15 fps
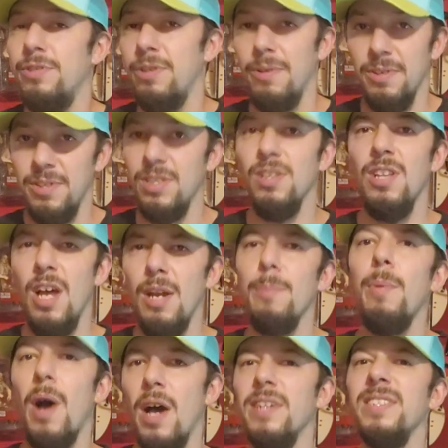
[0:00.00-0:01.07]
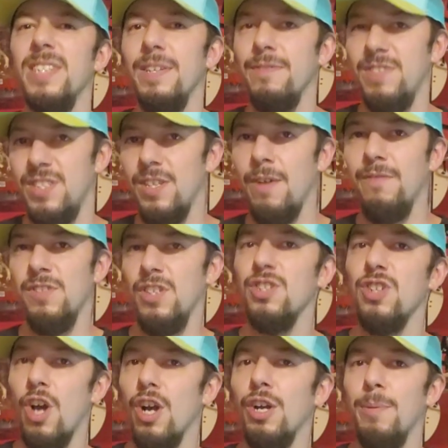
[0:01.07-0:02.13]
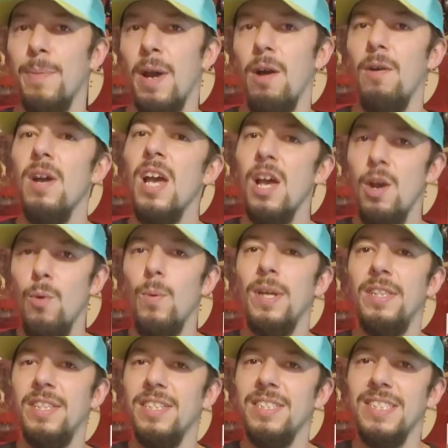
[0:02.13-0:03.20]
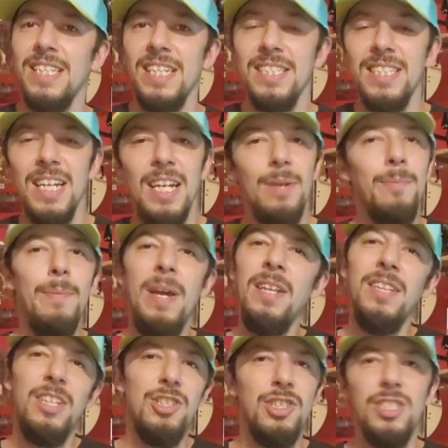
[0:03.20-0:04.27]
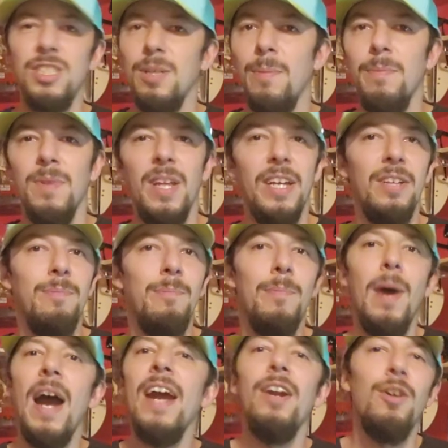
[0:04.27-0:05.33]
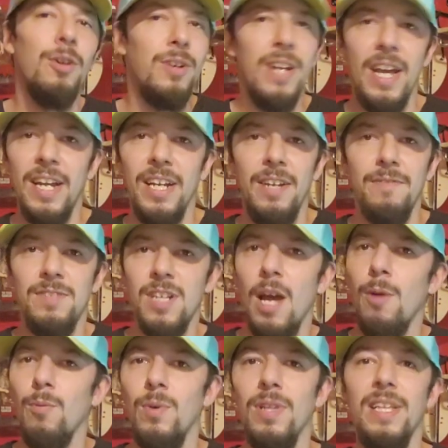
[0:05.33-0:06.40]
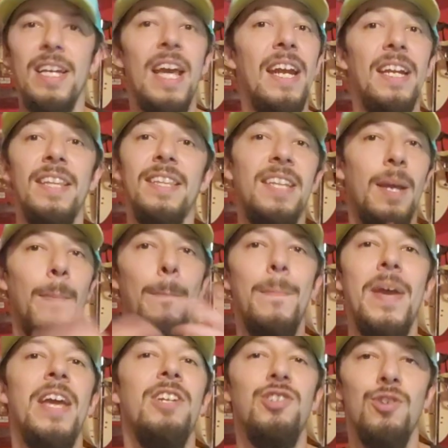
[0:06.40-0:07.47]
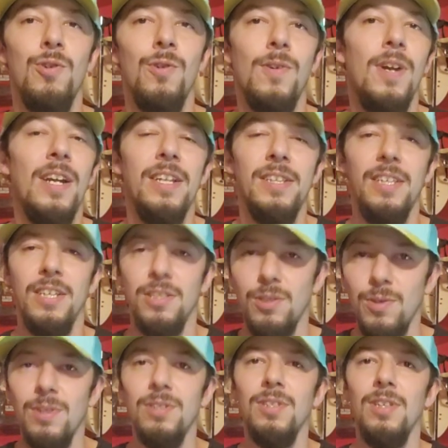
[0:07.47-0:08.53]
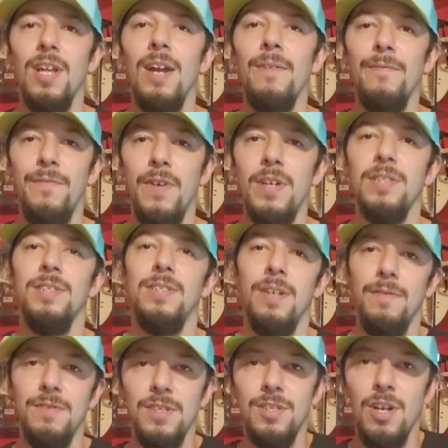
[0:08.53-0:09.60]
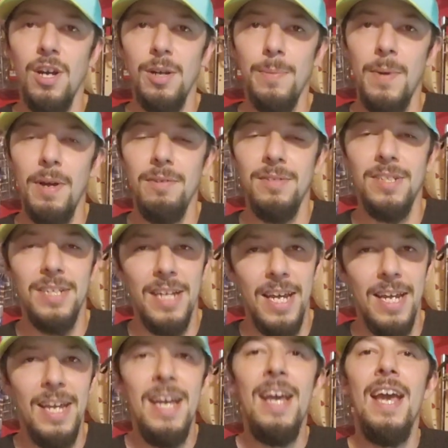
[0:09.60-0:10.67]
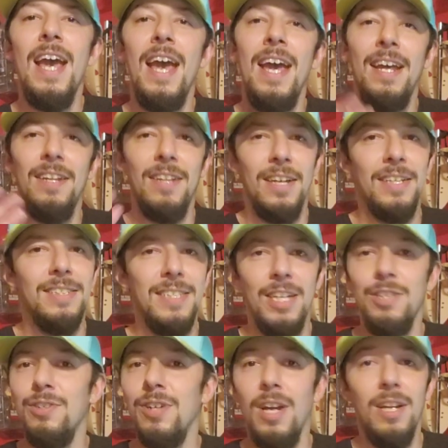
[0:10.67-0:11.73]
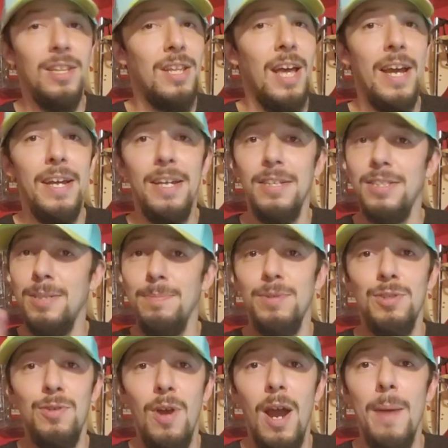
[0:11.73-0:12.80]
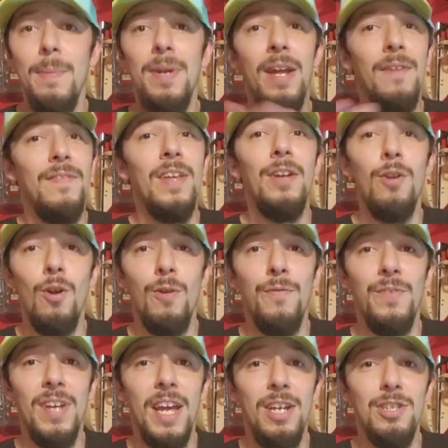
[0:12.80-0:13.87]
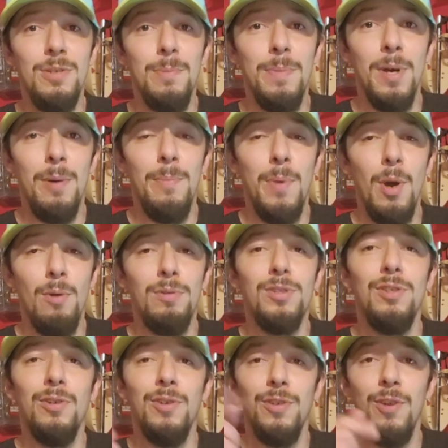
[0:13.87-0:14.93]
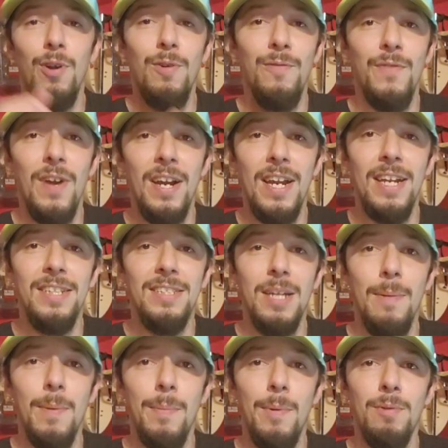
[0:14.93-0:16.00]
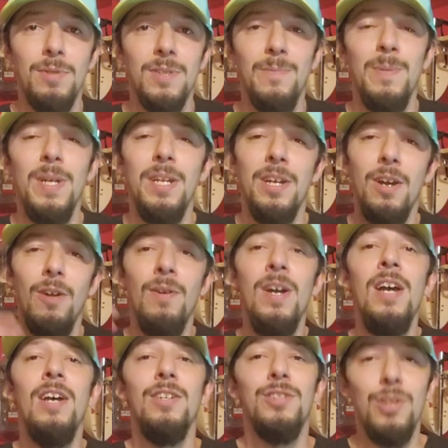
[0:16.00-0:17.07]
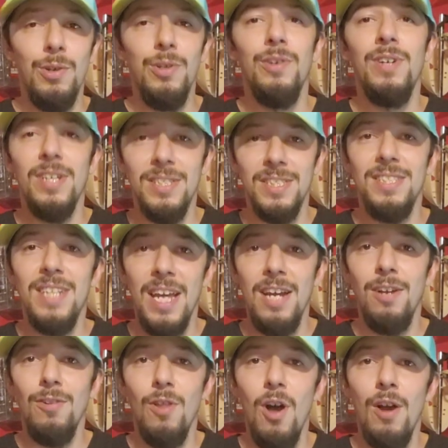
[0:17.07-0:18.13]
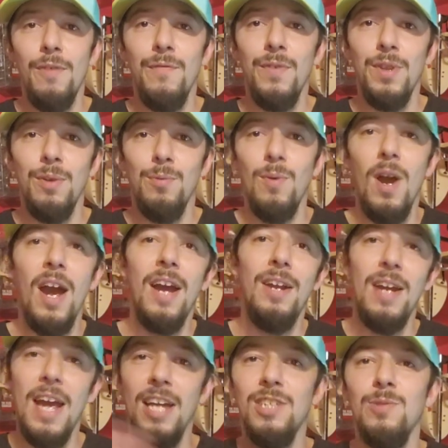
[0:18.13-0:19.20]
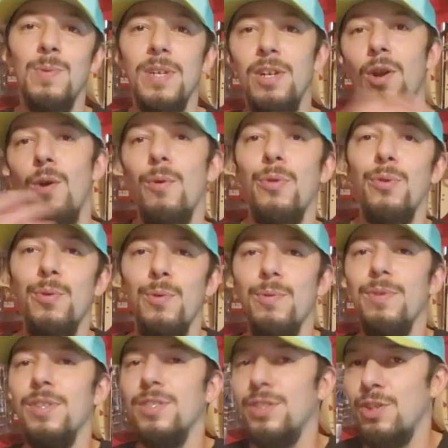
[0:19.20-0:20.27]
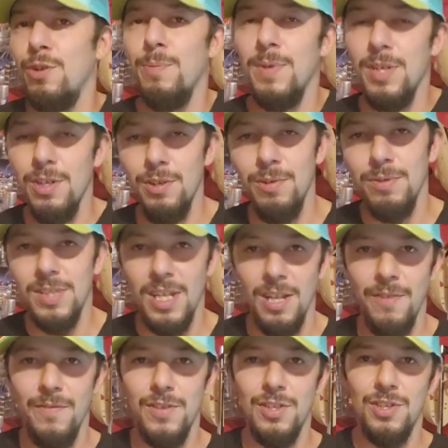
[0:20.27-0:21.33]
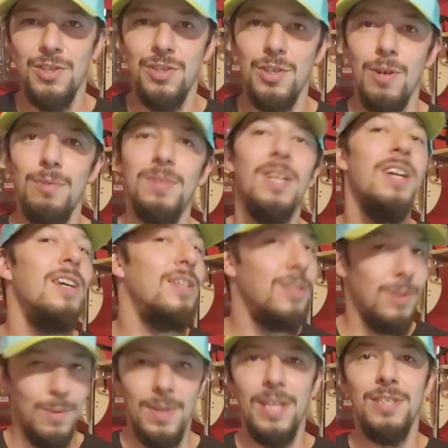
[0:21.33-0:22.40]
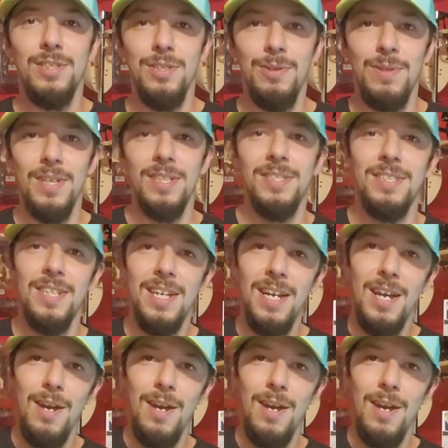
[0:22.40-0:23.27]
So there's a lot of positive stuff to talk about with this season, and mainly just some like minor negatives, not really anything major or anything. So there's a lot of fun stuff to talk about today. And like I said, you gotta like, subscribe, and have that notification bell poked so you're notified anytime I post a video, so you can stay along for the ride as we go through the Scooby-Doo television shows. So let's do this.